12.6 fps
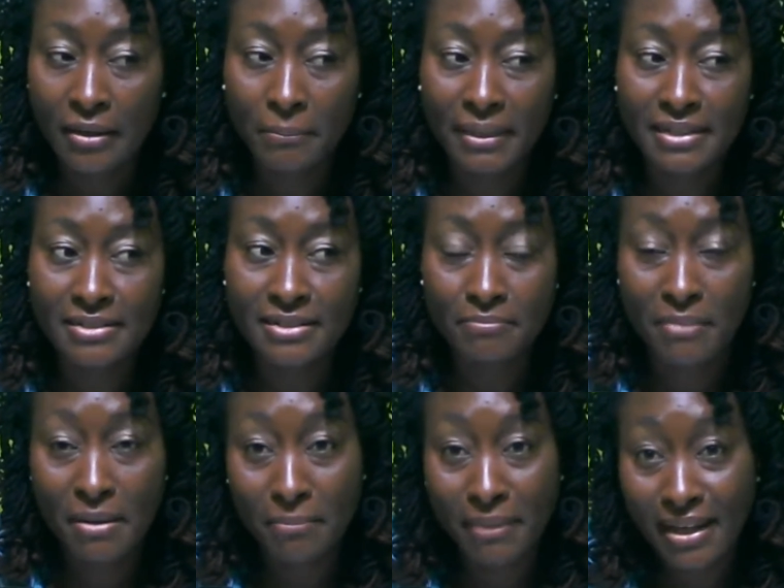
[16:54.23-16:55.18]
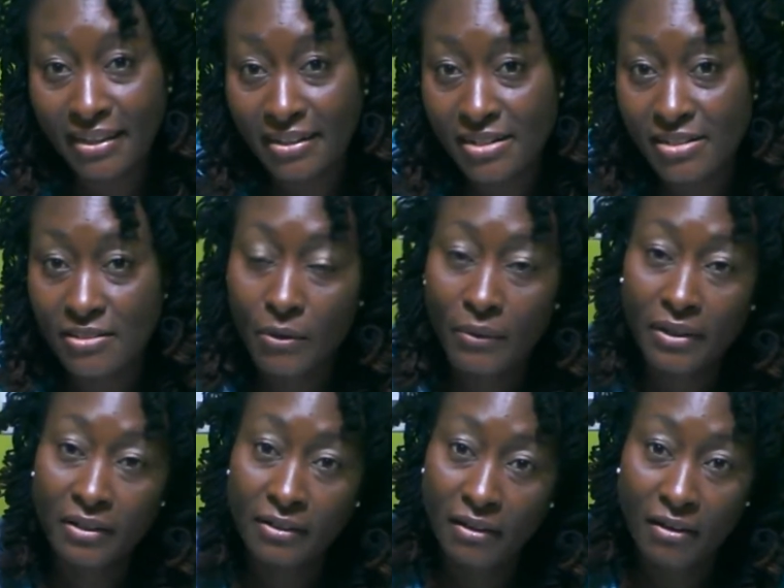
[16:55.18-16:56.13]
My mind is
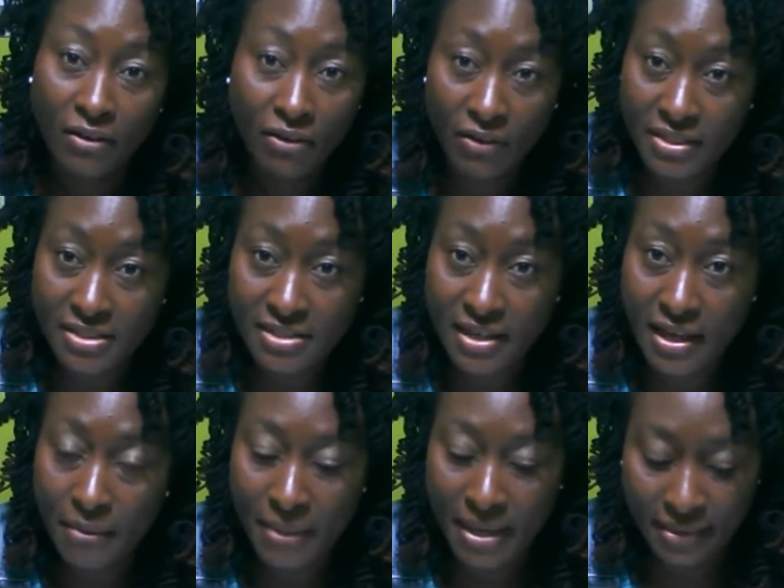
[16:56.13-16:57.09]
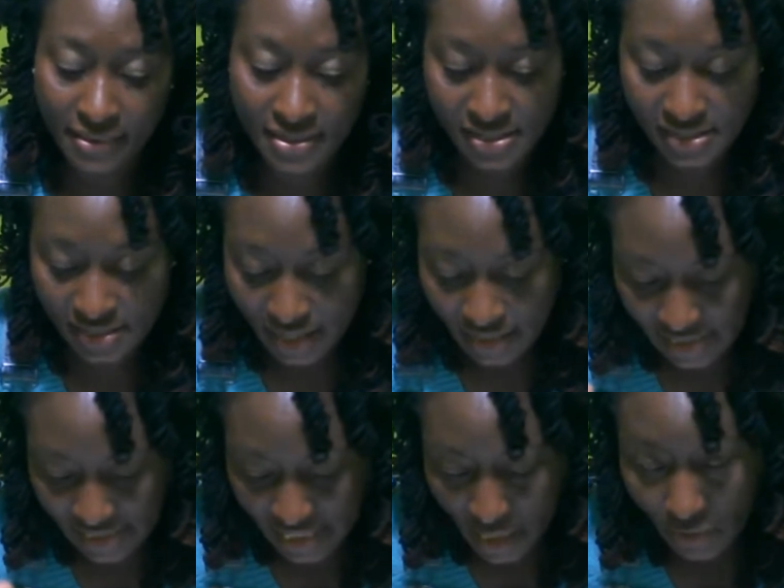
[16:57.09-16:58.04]
going all the time, and this is
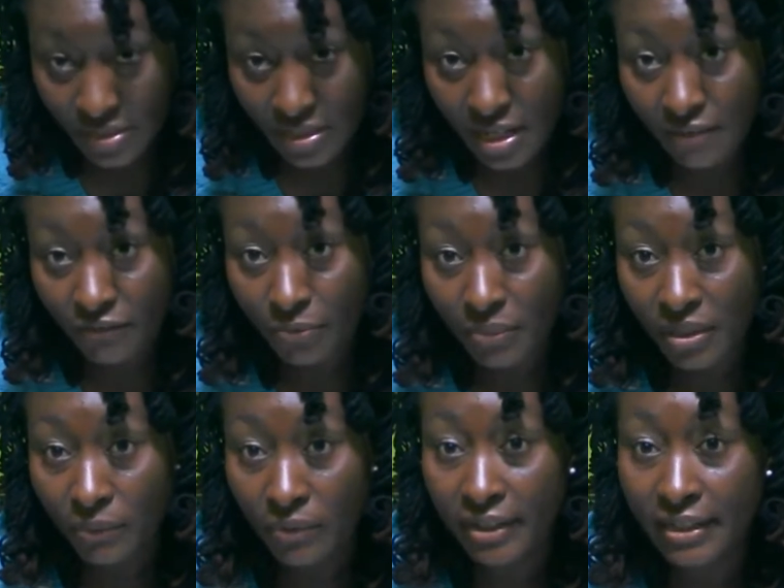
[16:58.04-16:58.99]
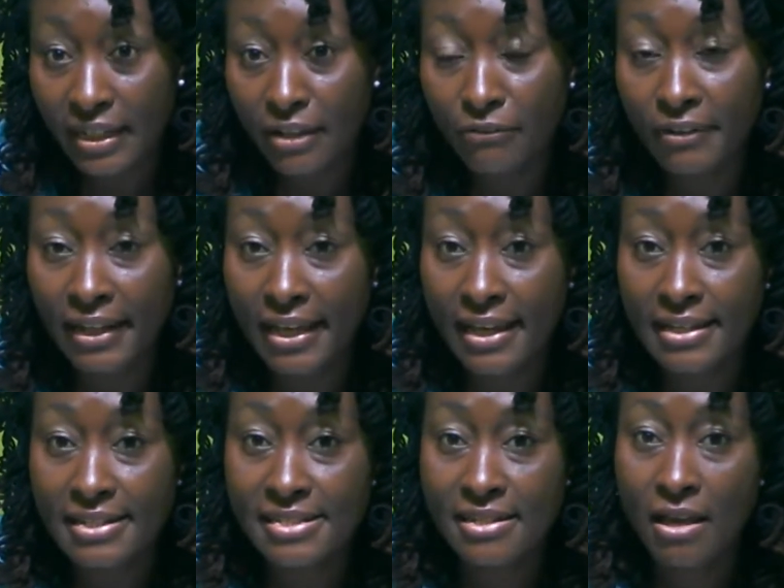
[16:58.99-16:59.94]
a downtime for me where I can
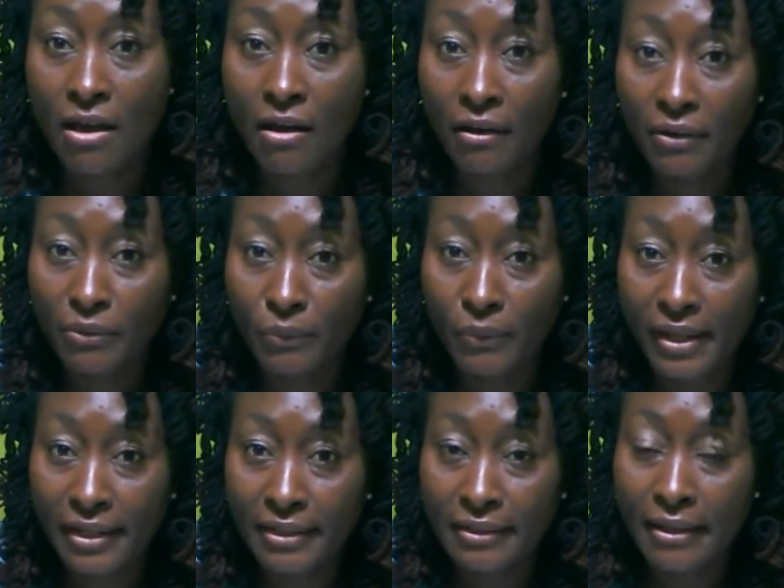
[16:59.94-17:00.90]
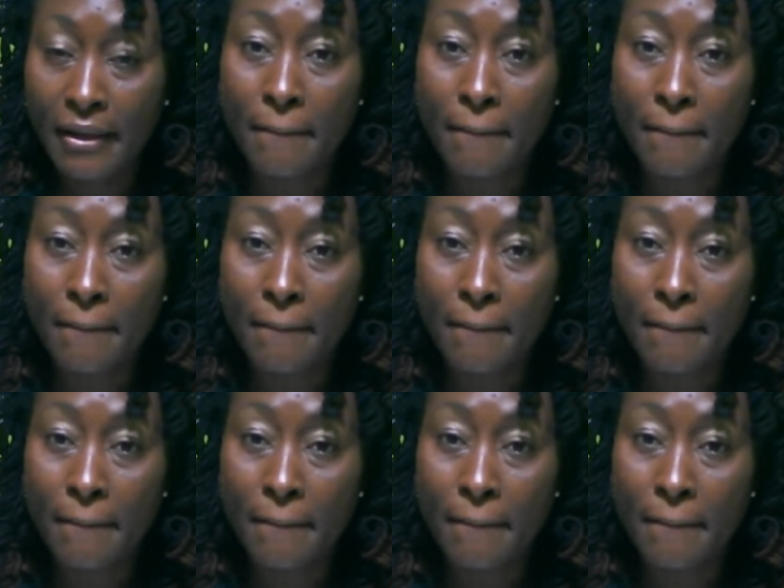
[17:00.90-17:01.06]
relax, unwind,